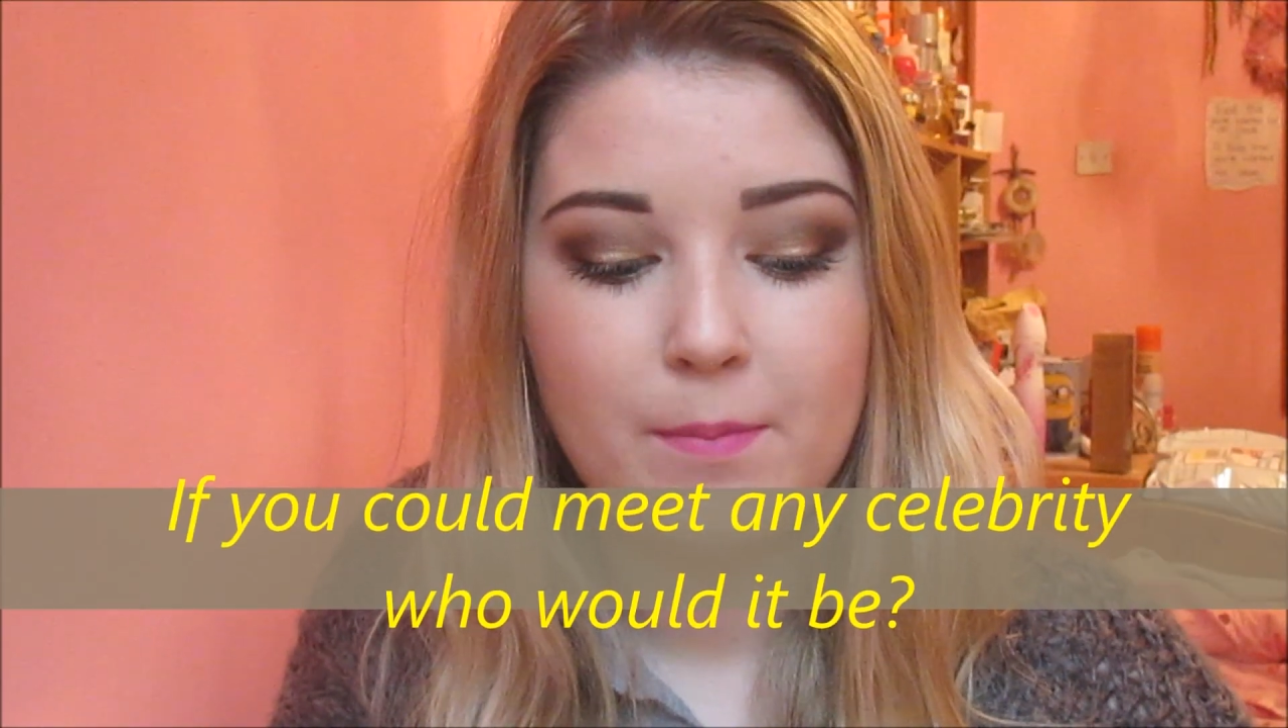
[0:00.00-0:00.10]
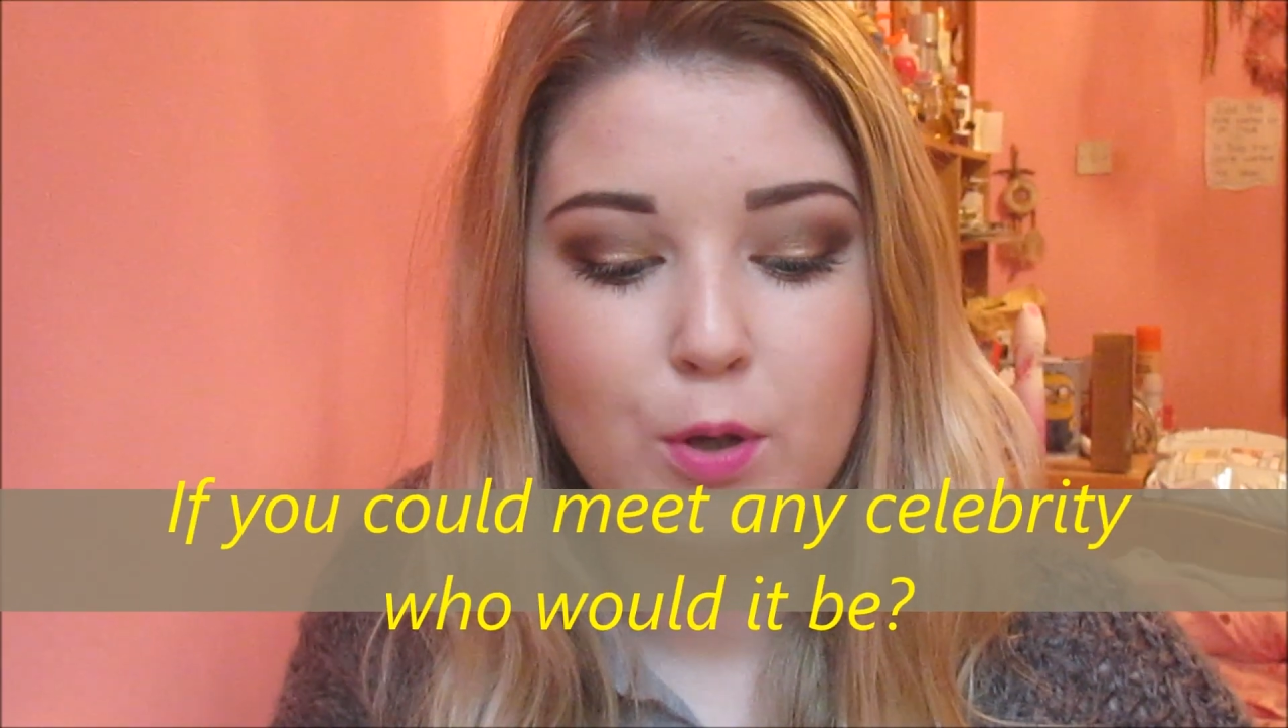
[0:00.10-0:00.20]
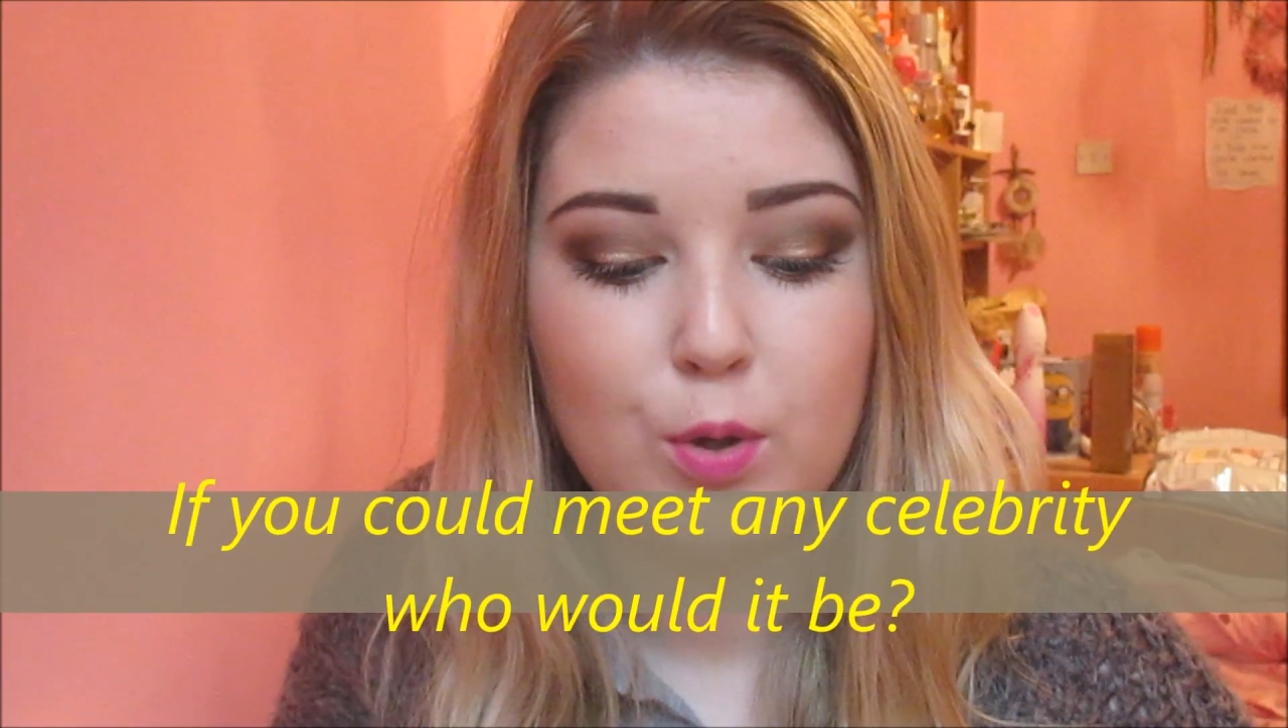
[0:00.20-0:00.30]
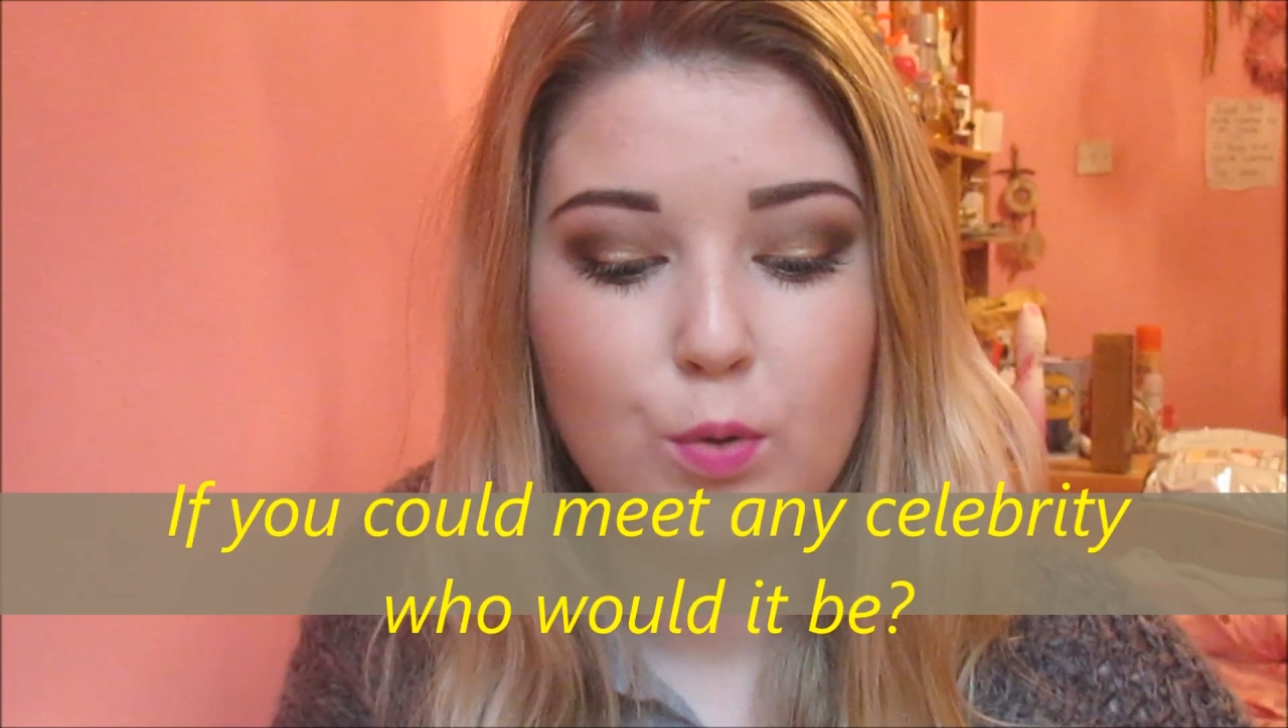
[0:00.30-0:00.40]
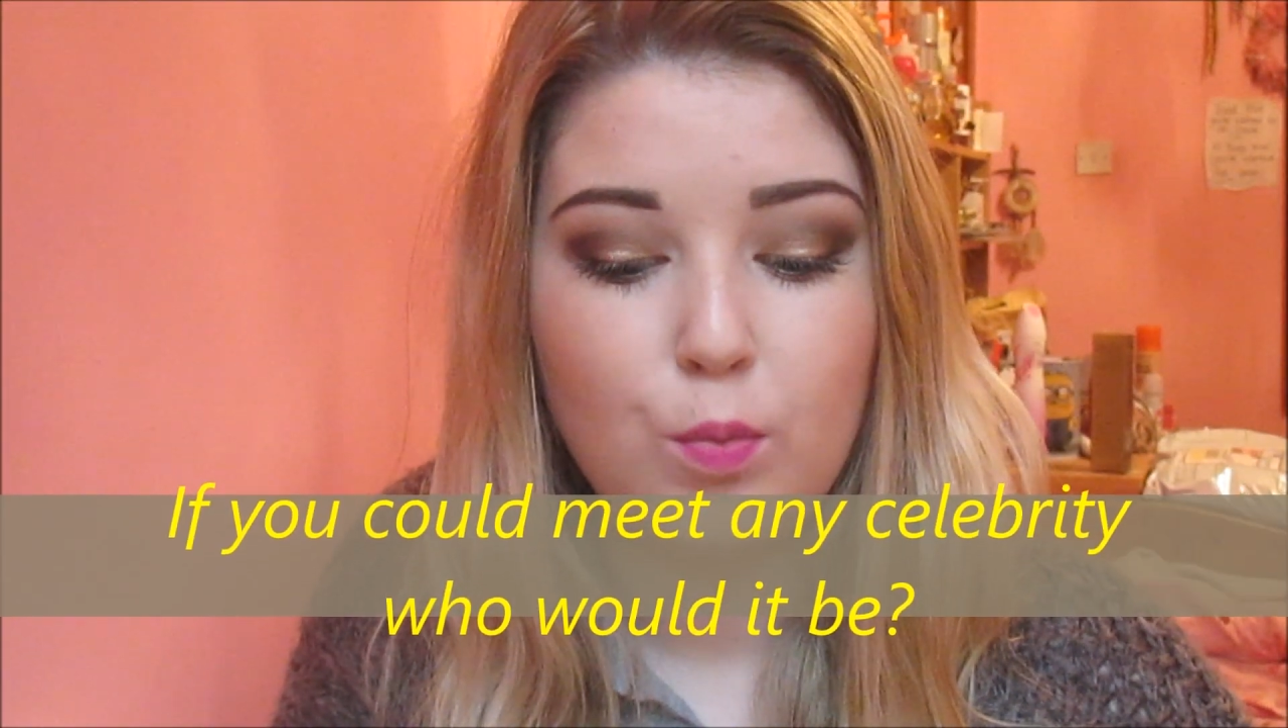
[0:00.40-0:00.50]

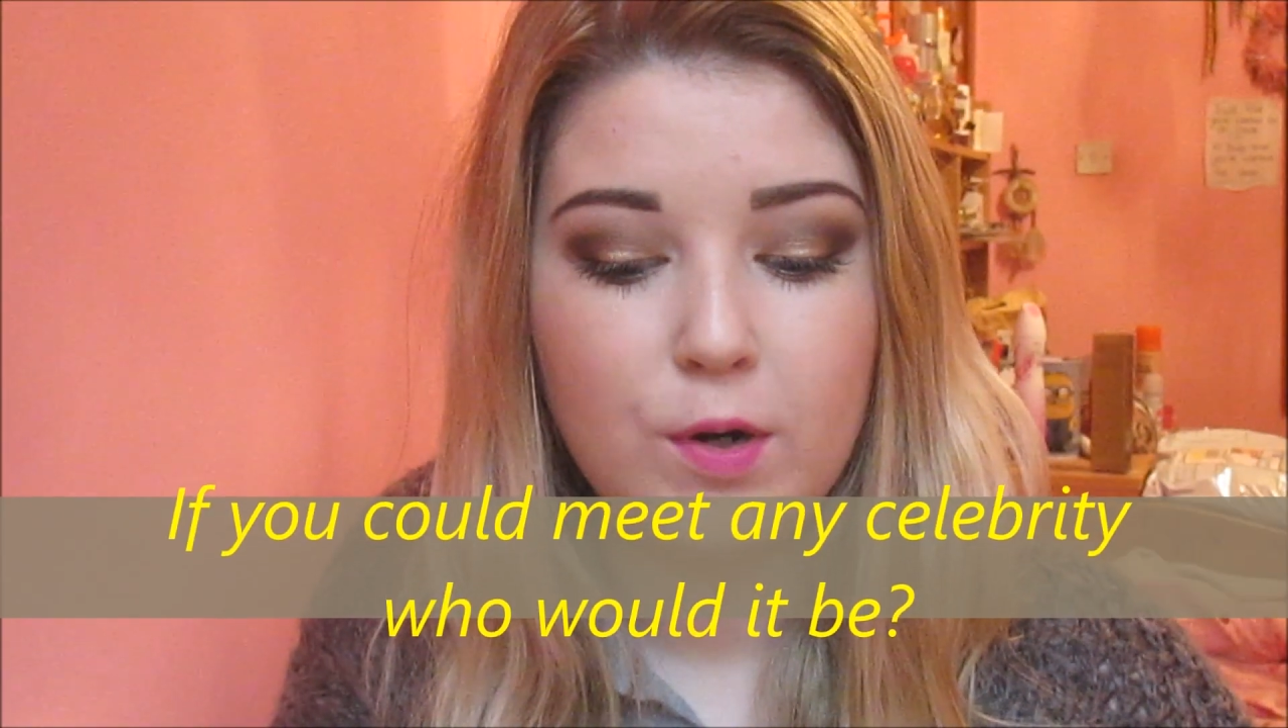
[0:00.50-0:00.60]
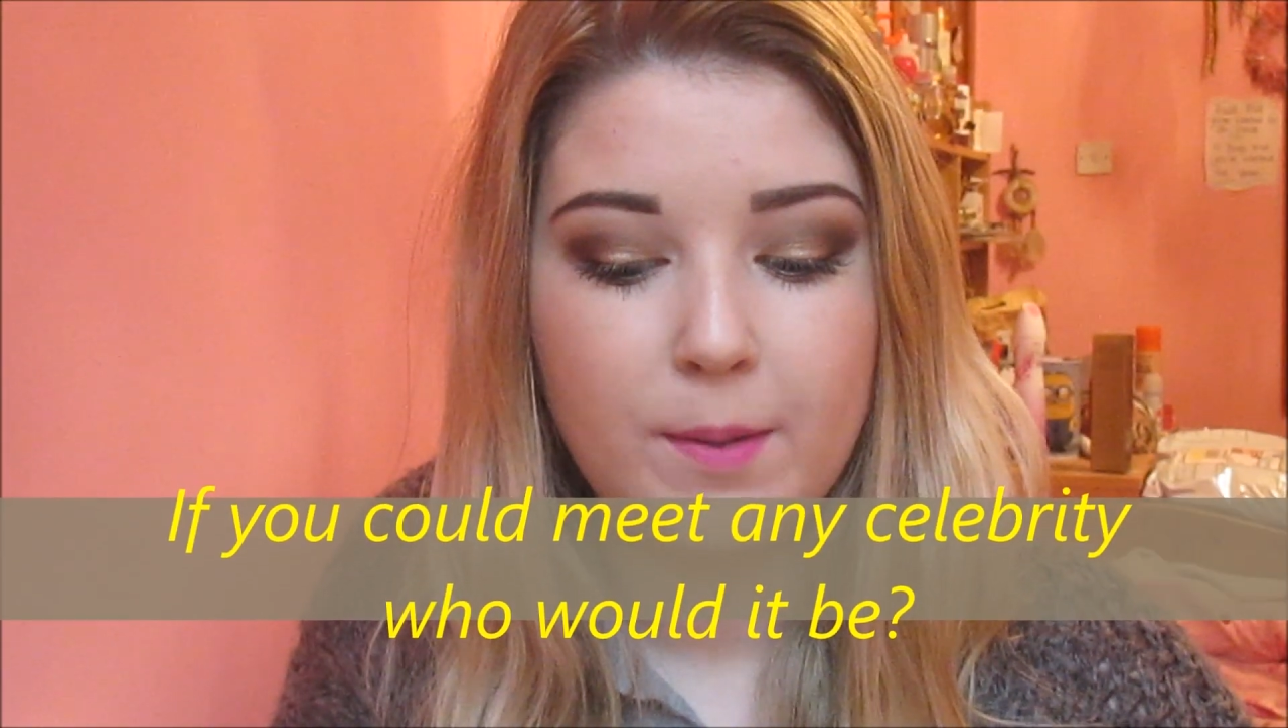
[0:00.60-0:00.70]
who would